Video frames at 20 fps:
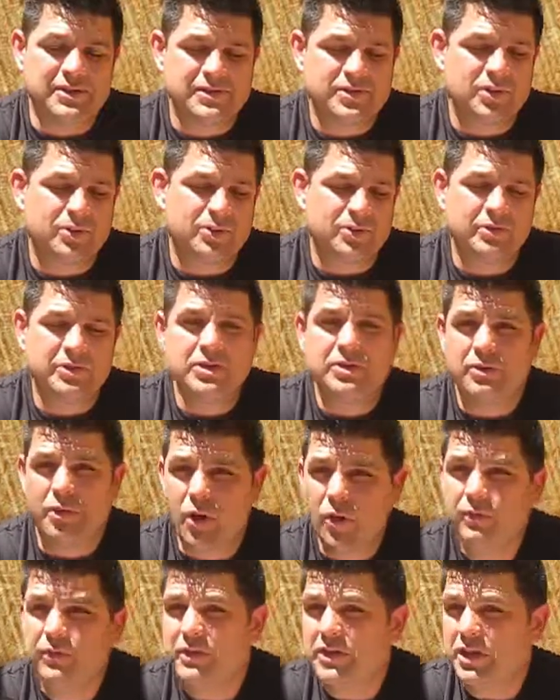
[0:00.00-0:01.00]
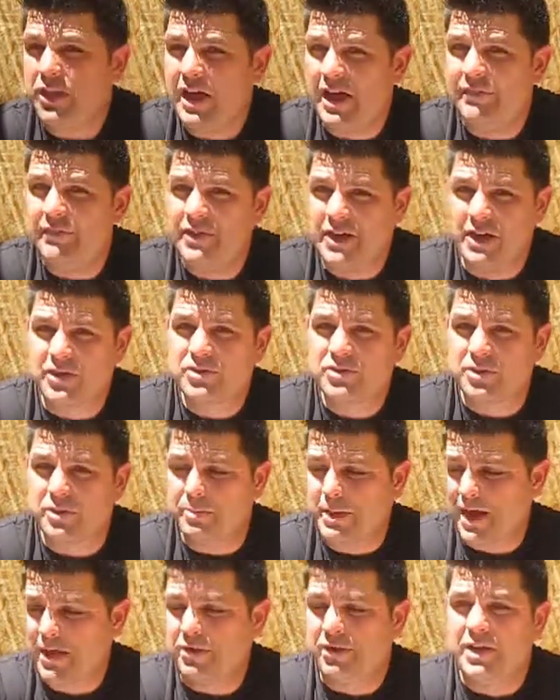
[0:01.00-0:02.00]
So hopefully you'll have an extra
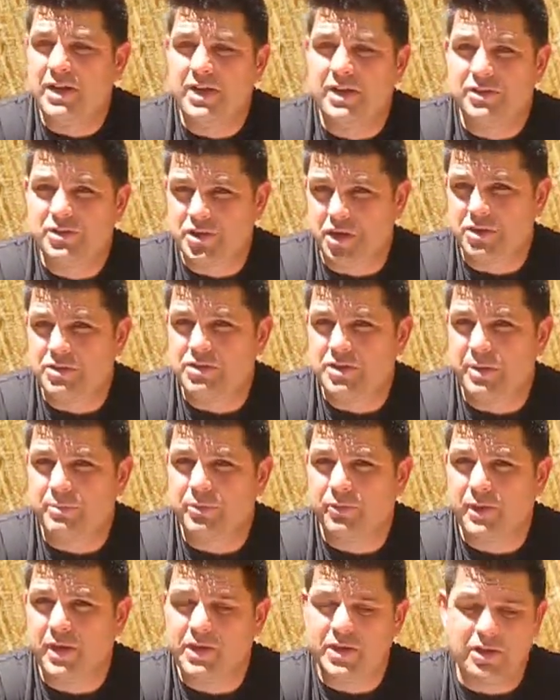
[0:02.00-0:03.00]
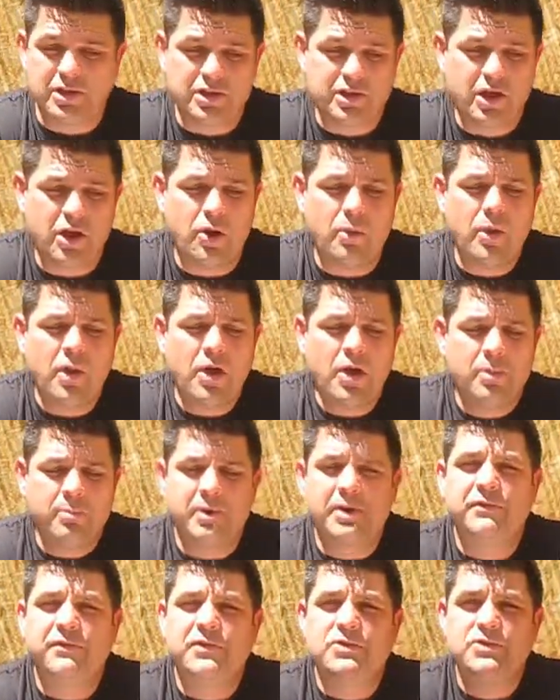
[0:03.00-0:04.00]
battery charged up and ready to go.
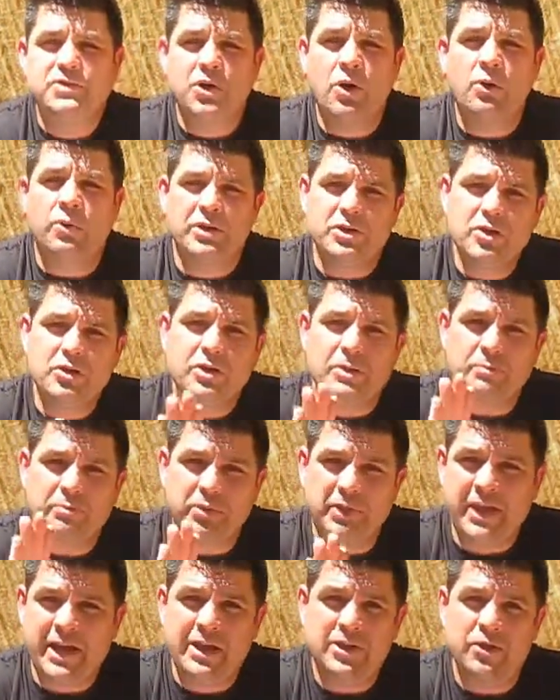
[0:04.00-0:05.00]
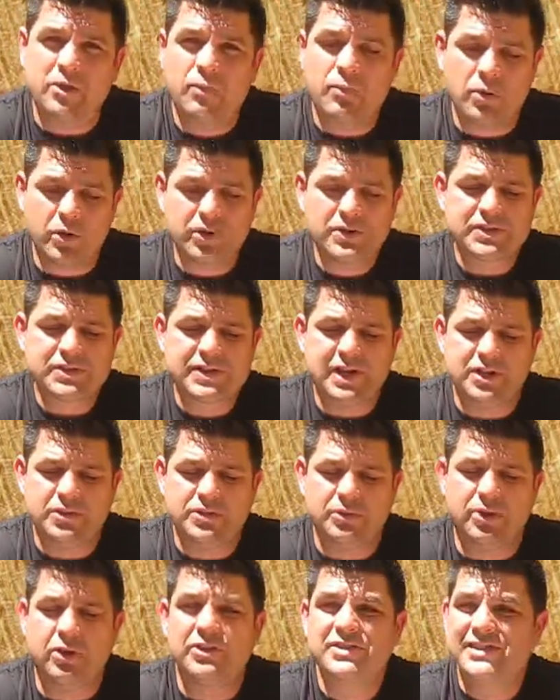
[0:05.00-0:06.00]
But if you don't, you can plan your work
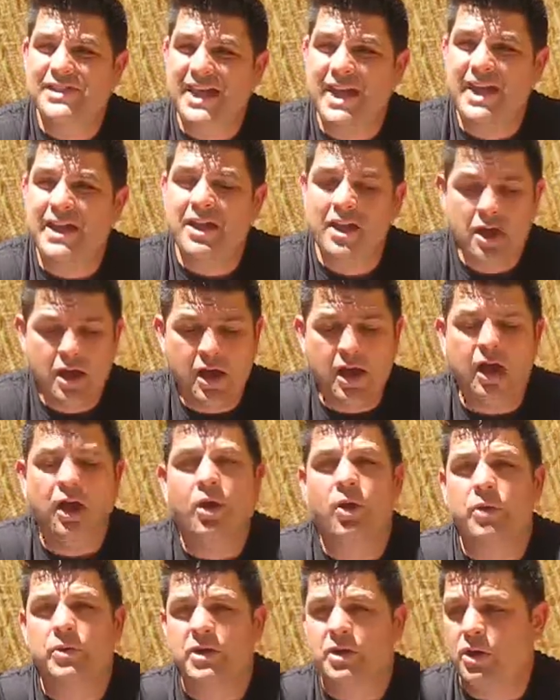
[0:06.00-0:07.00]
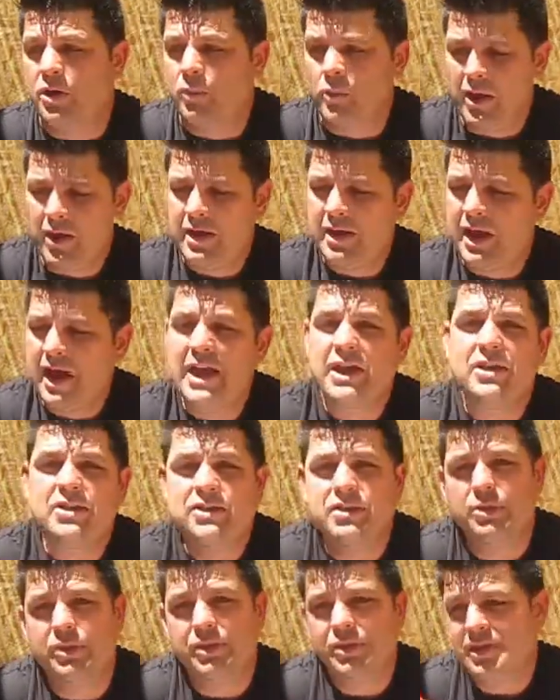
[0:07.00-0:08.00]
schedule saying, you know what, I can
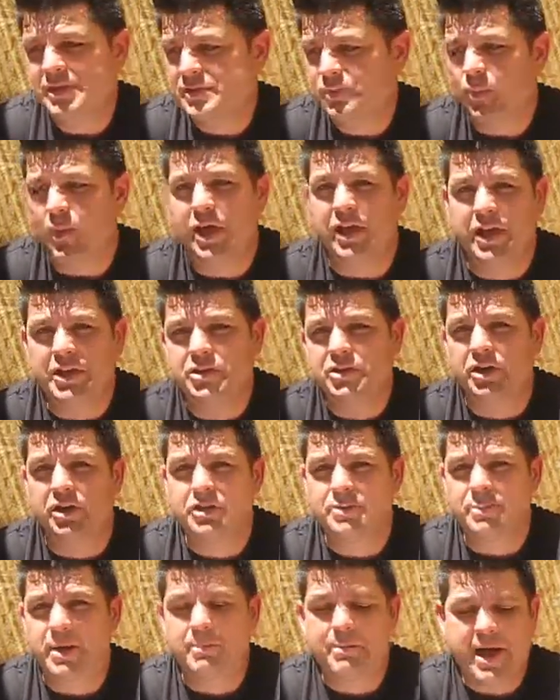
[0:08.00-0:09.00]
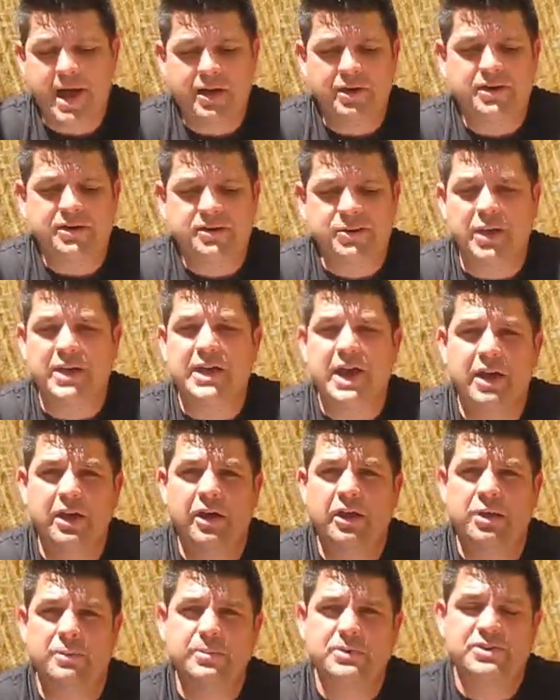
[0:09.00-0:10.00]
do this while I charge my battery, so I got
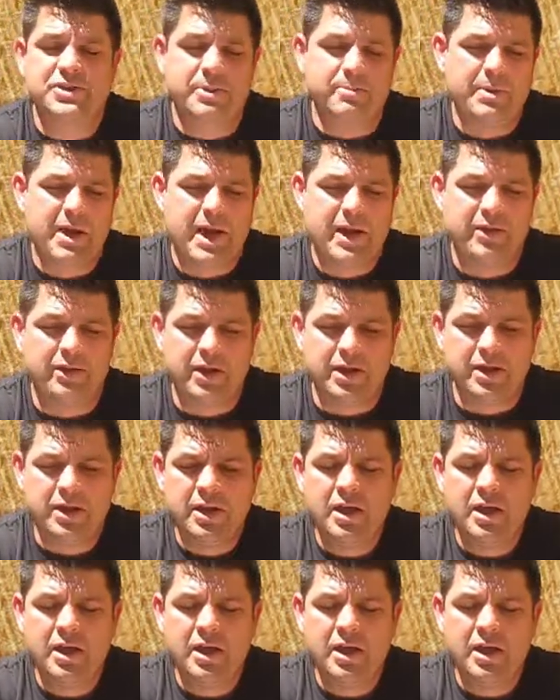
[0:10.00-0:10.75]
100% battery.